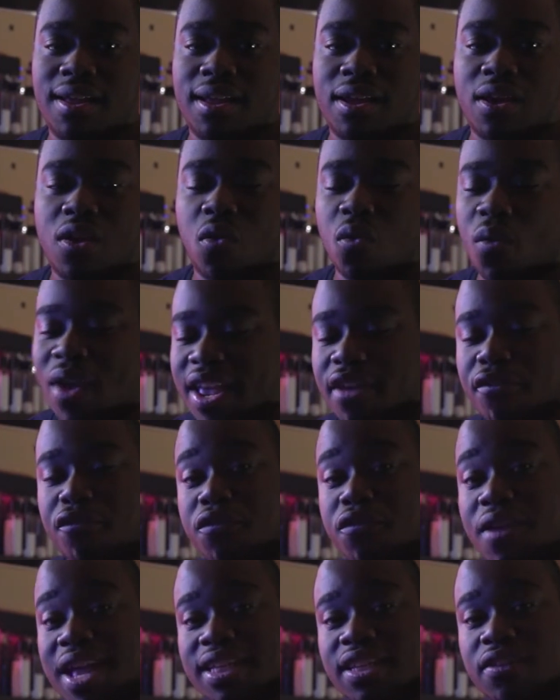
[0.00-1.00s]
We
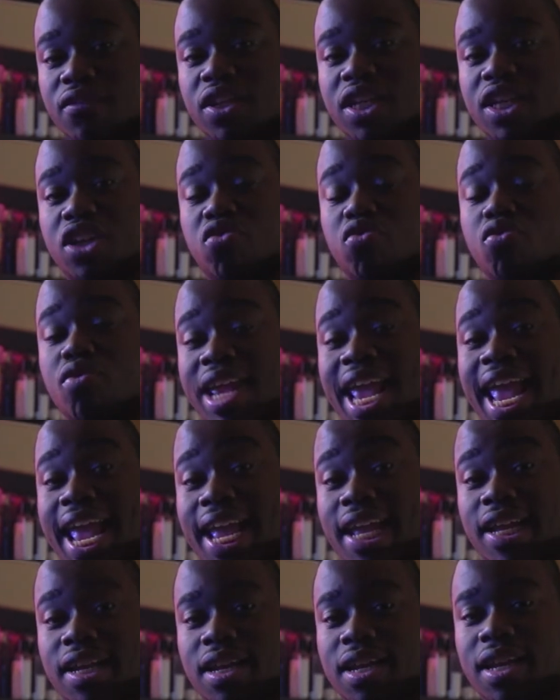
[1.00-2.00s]
effectively
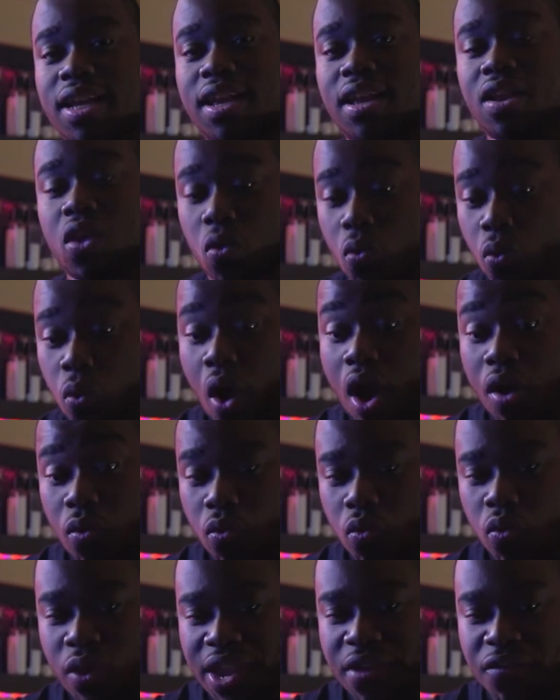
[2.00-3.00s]
create what
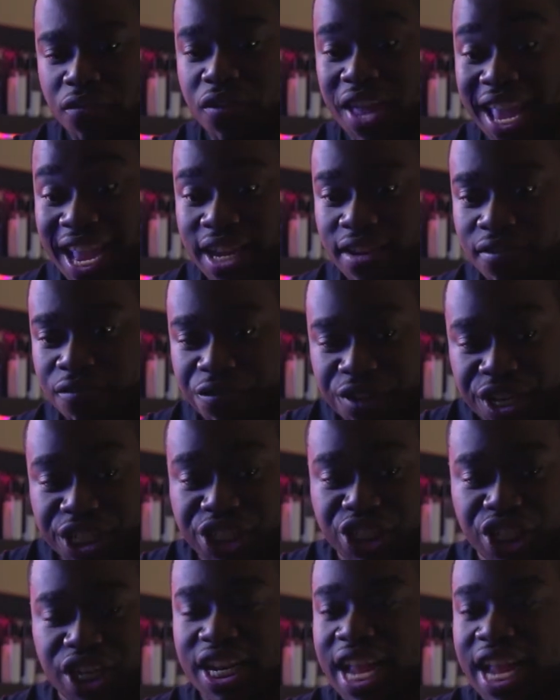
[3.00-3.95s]
we envision,